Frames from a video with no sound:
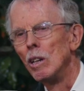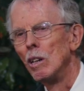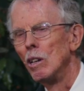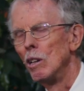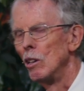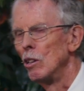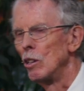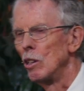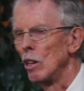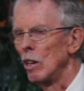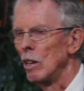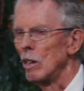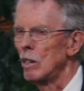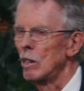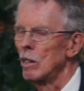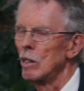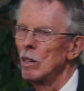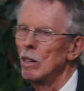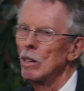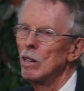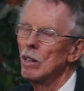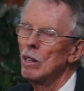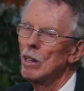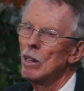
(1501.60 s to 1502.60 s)
that
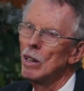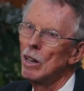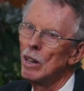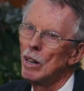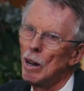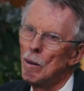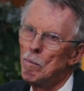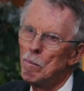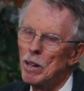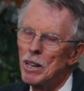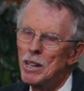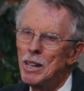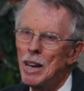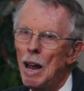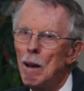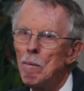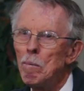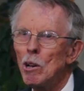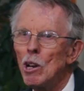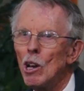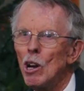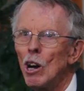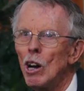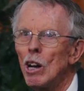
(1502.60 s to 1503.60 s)
are
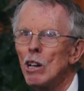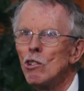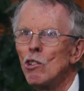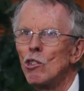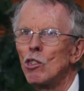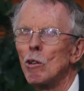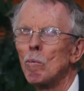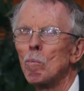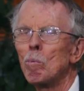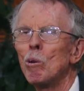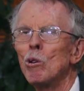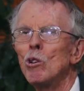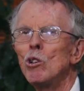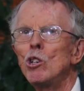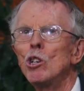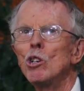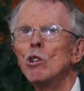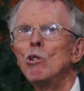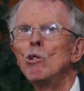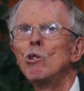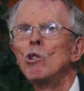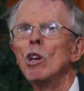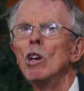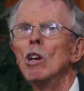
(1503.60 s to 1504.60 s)
metabolized that
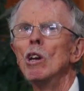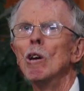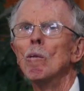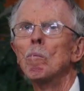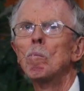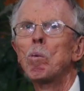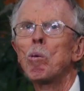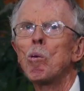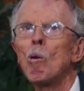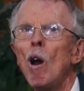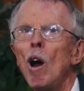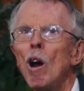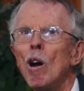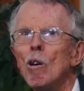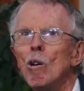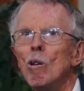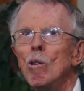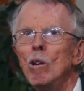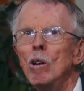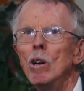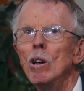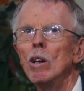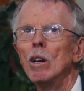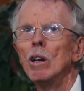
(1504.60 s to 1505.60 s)
produce
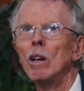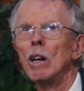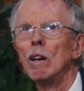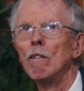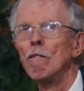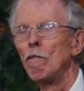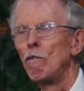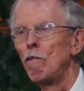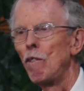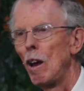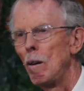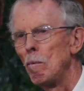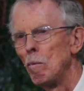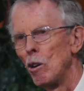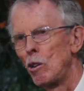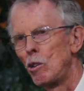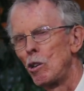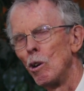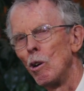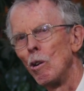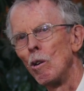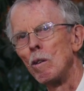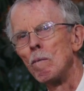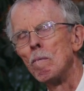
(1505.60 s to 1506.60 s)
pro
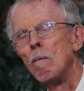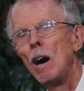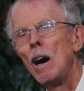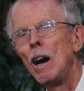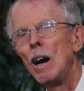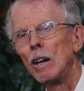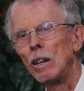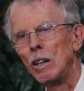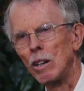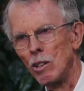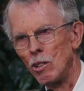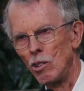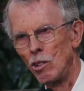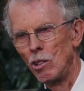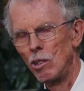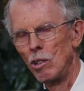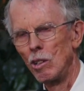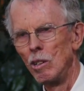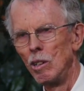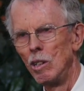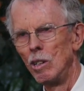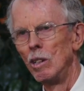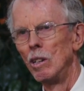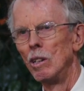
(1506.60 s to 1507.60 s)
inflammatory markers.
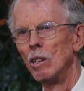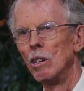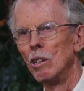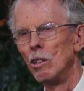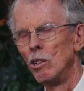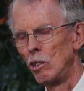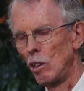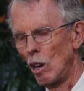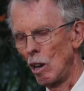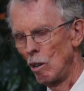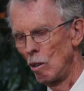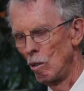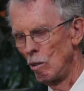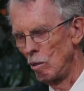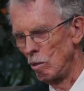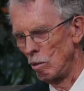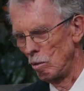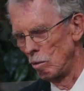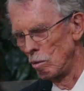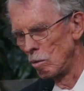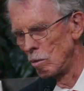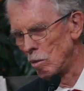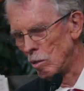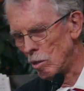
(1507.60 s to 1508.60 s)
So
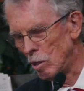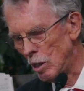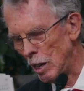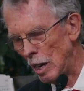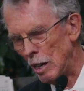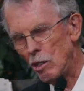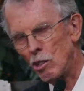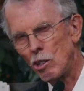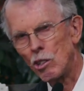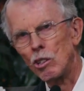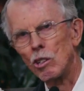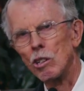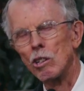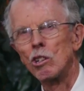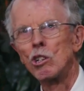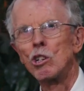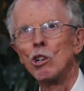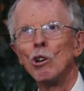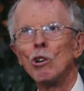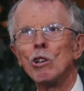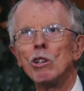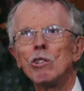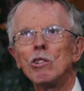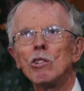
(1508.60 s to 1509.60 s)
that's the
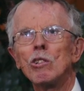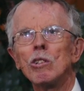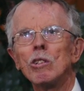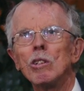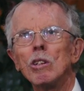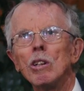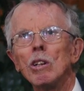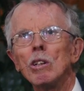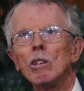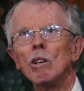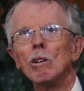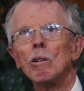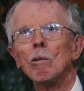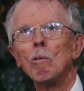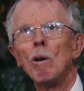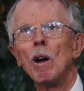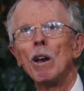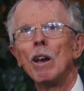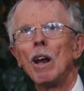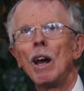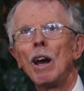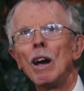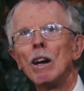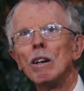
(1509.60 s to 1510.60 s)
choice that
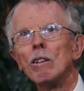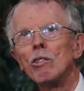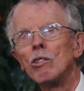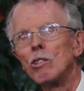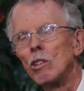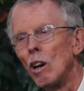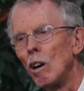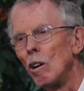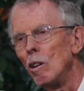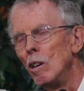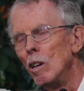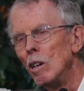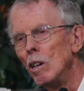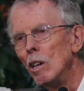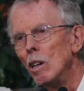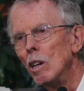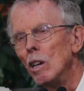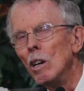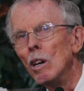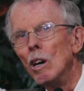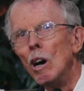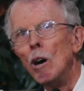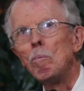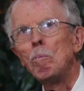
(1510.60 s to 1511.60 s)
one has. So
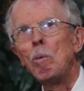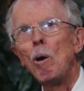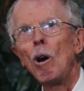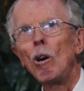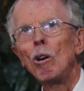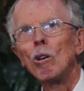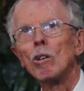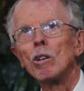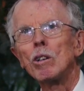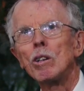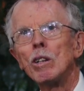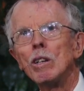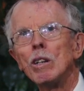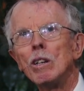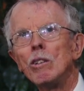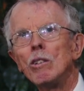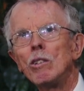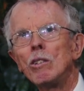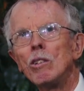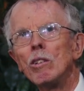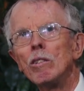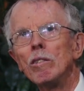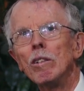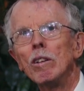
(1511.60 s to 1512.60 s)
Hippocrates,
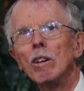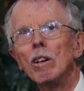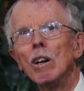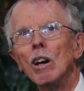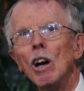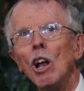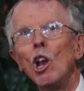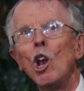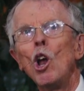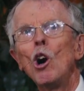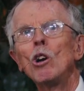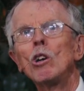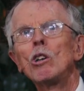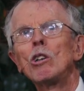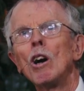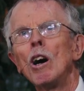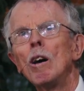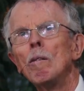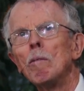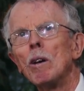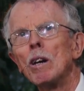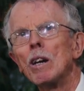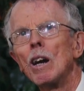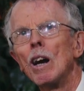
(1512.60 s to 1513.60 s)
a long
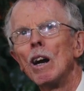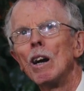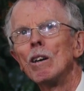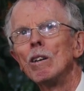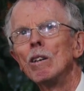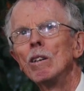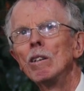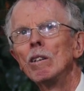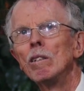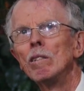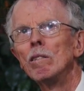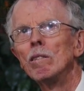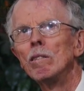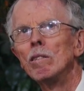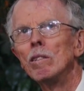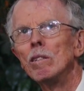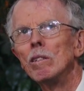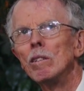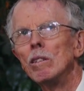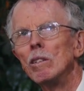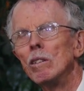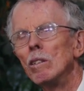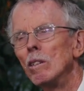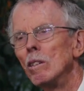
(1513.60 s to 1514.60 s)
time ago,
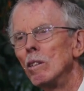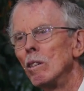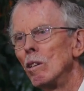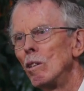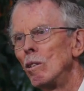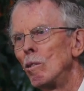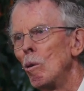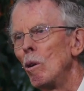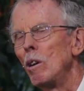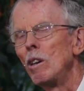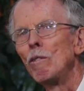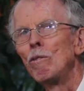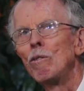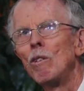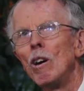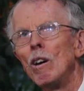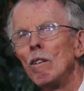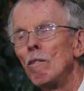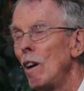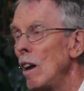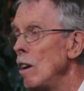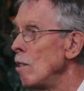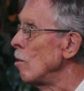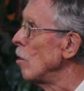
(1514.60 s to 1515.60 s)

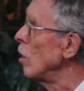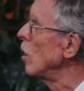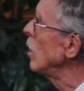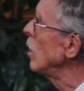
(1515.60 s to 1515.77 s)
2,500